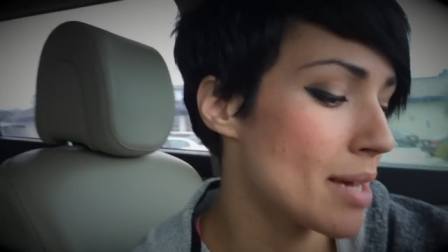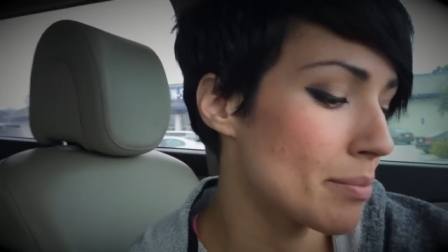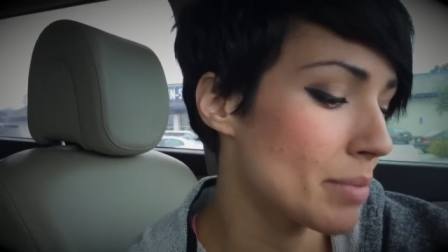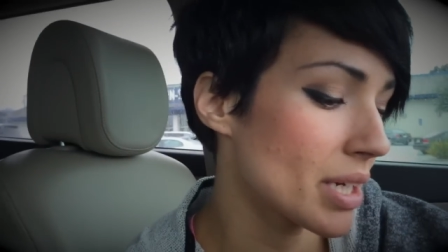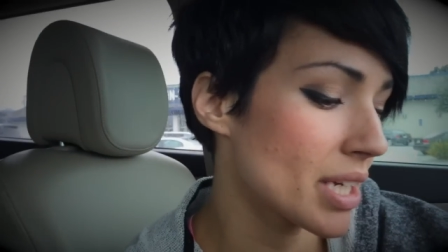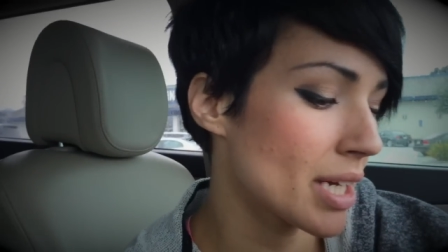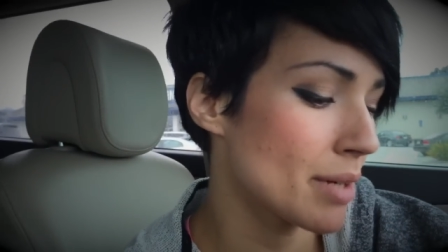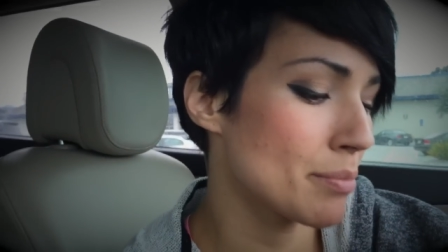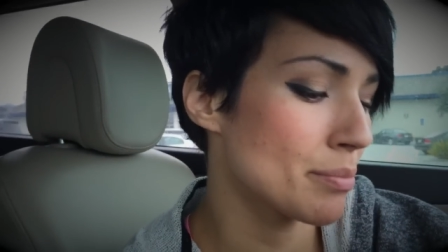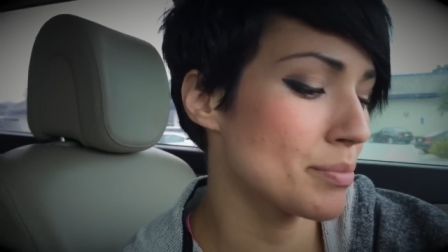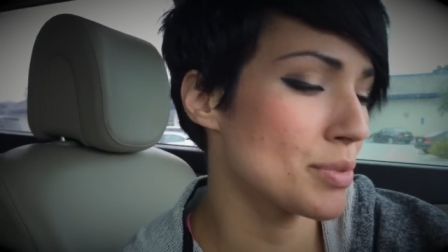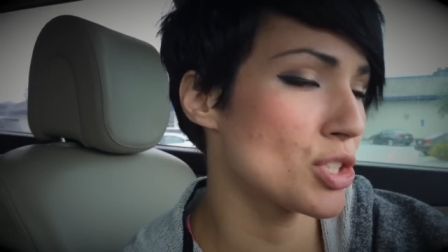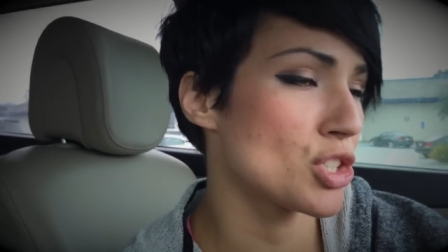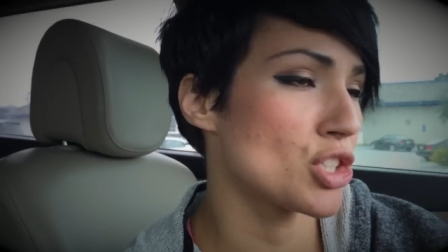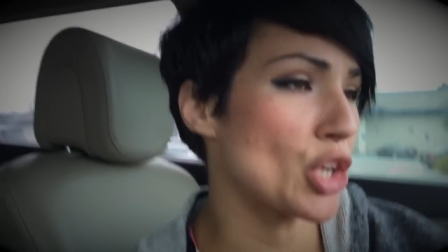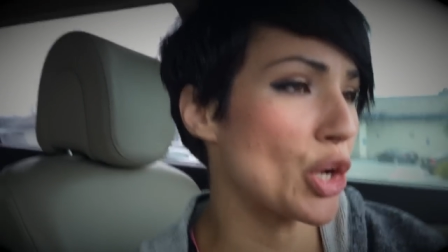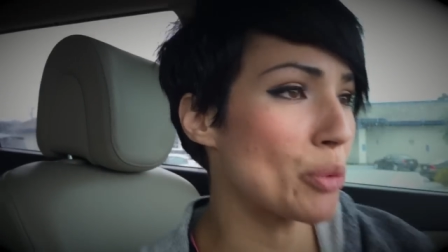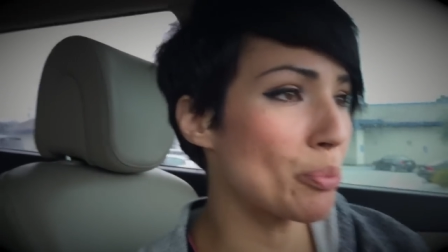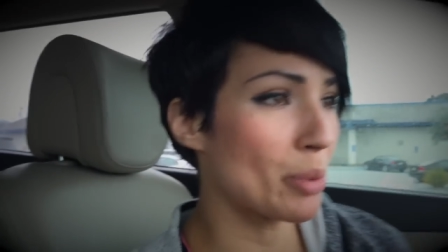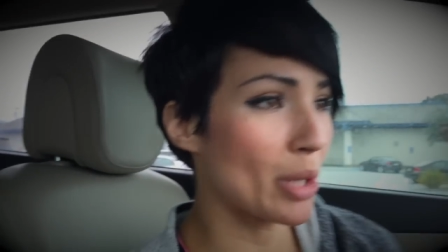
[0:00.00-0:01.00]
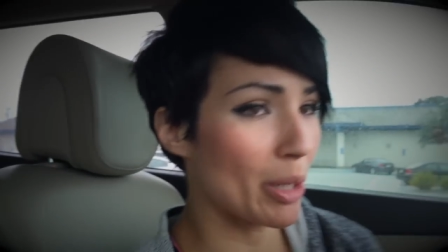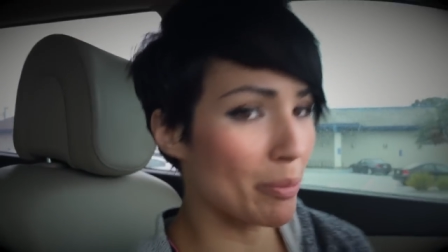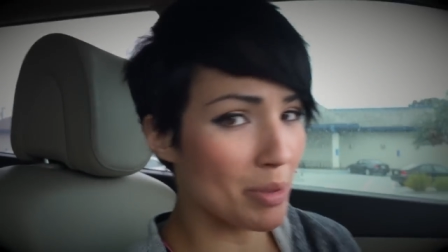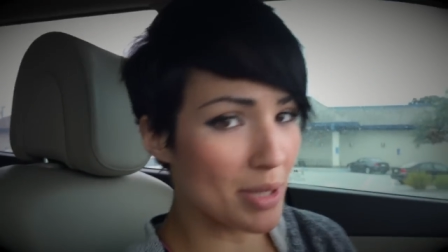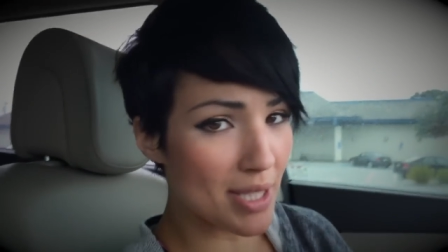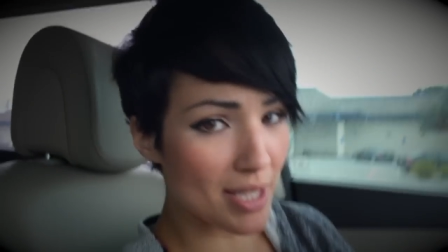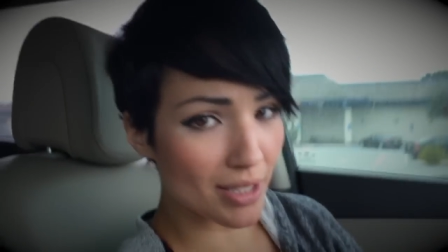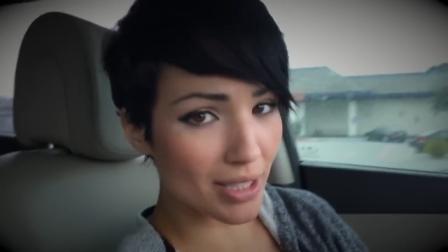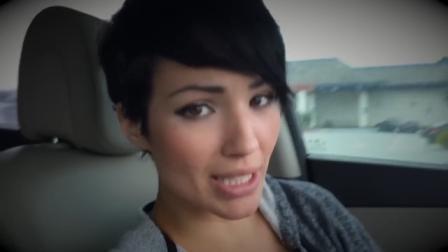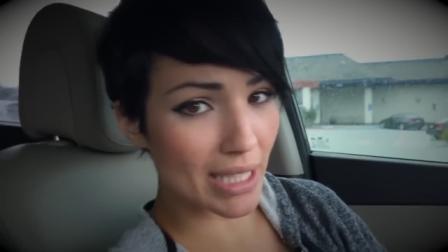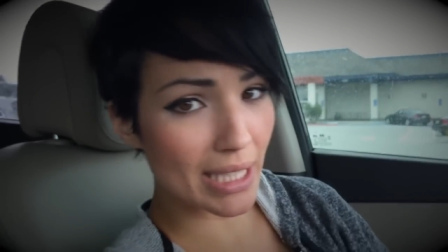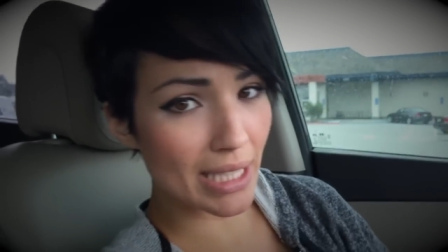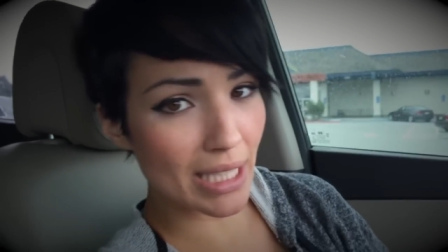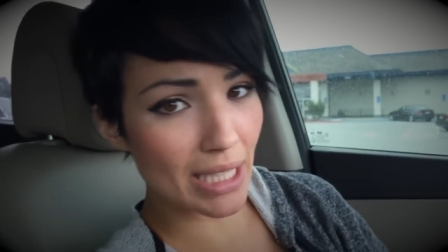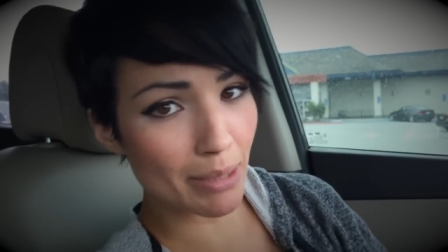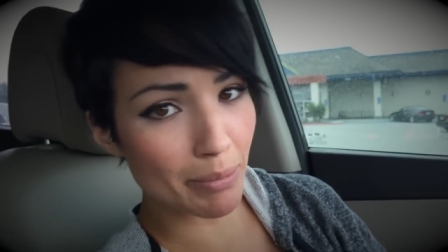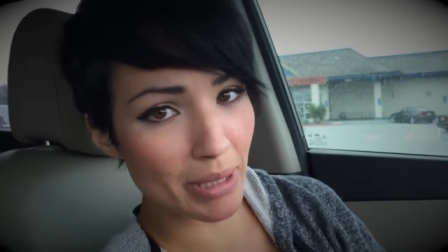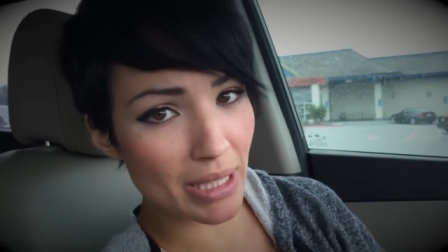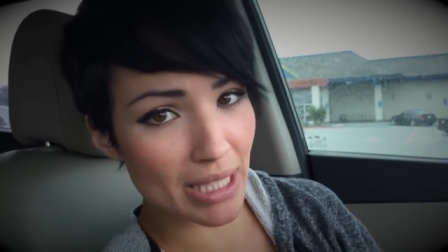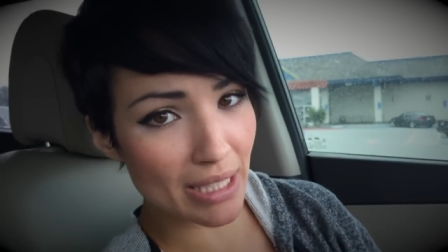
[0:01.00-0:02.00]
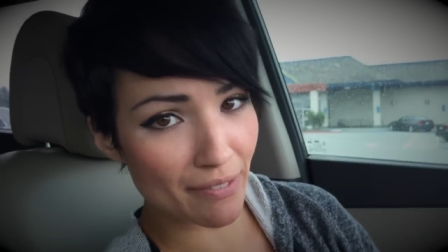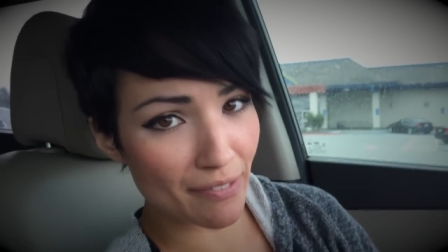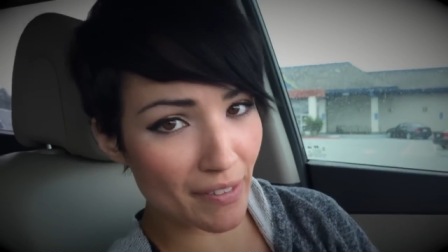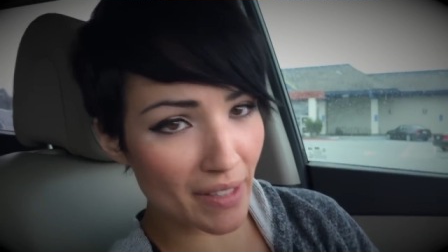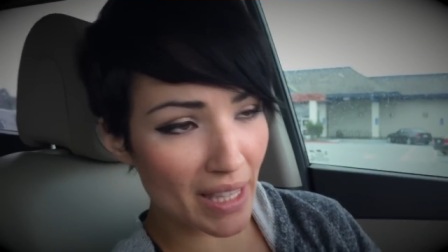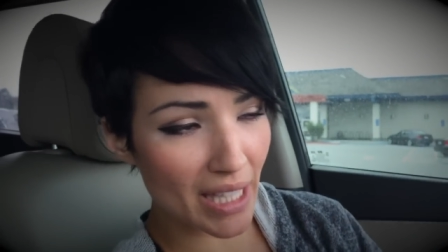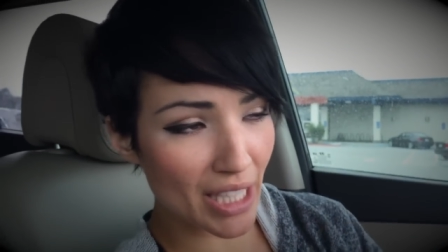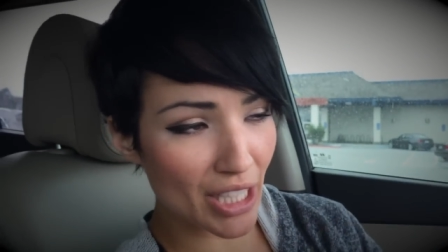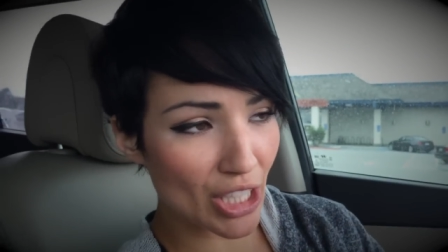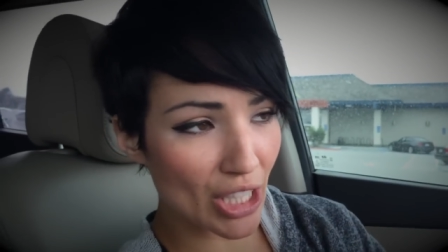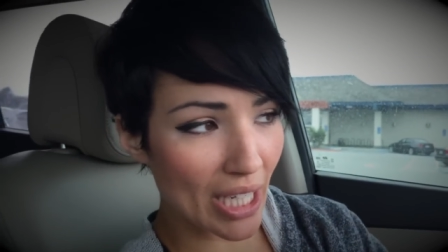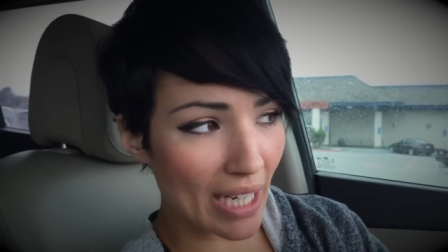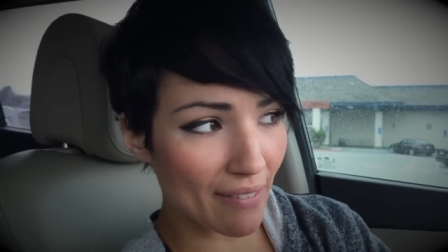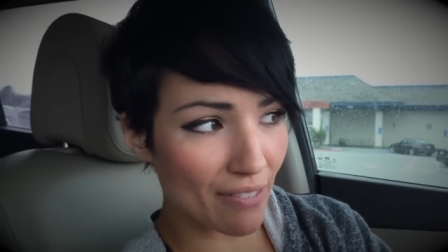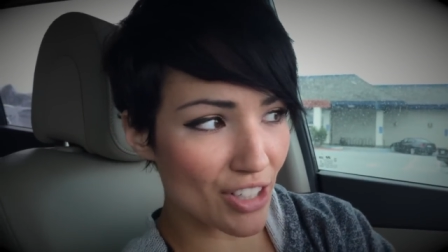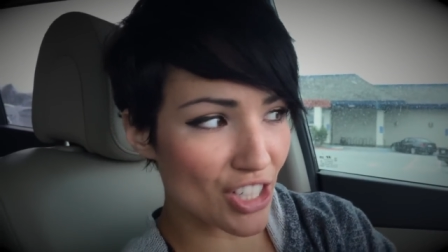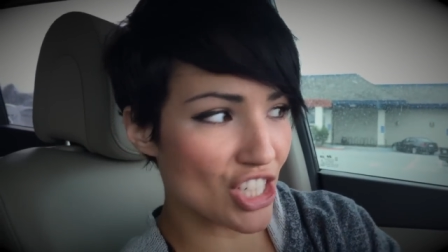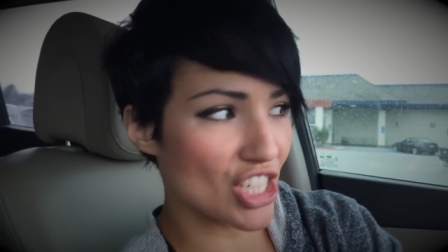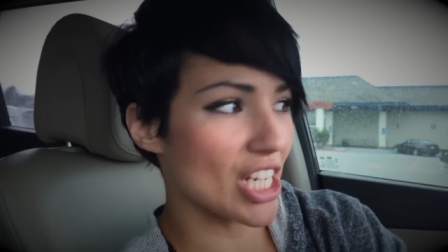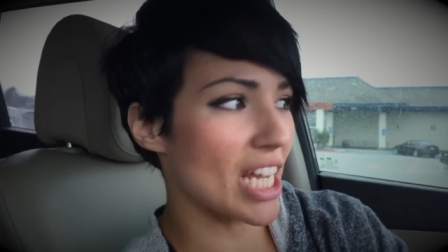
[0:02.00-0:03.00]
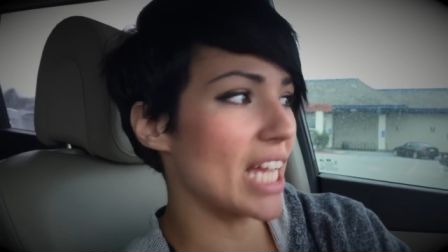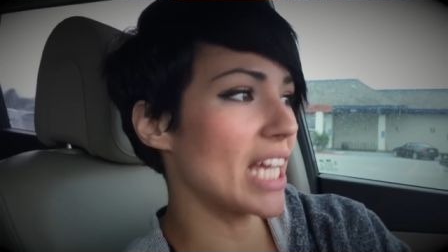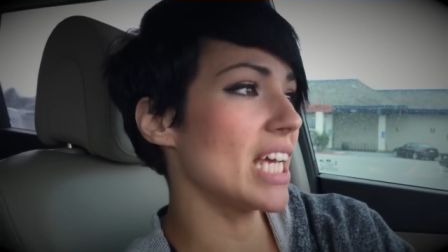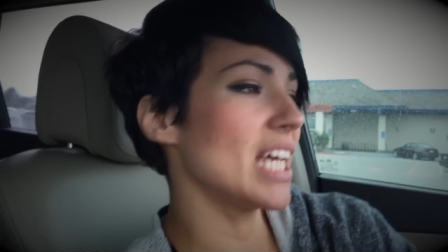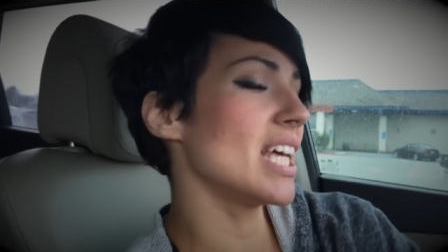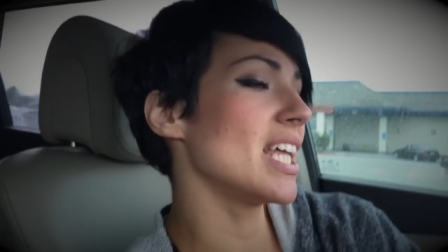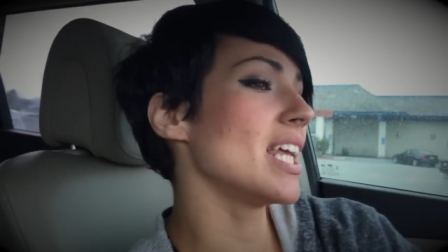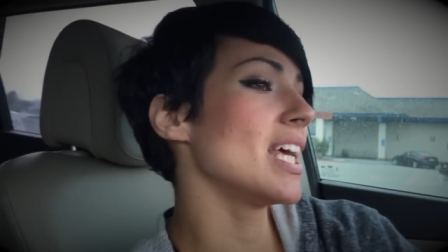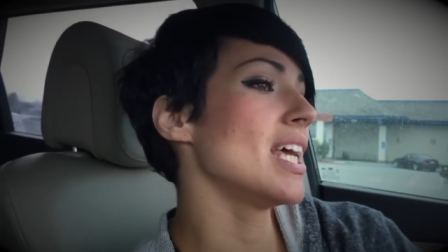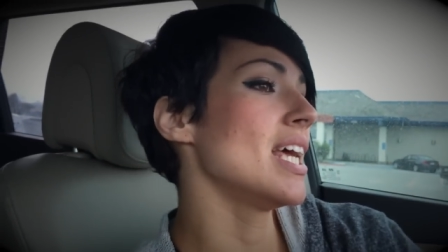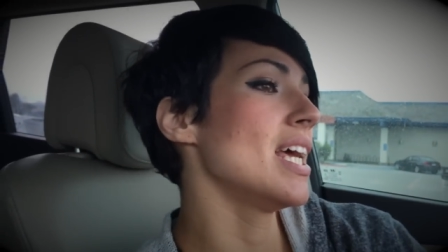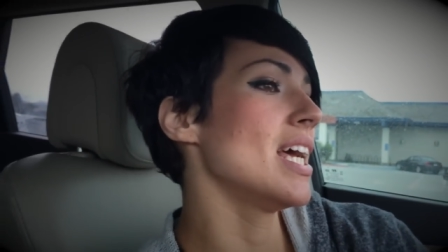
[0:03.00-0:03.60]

But come show prep, it's a little bit different than your average diet.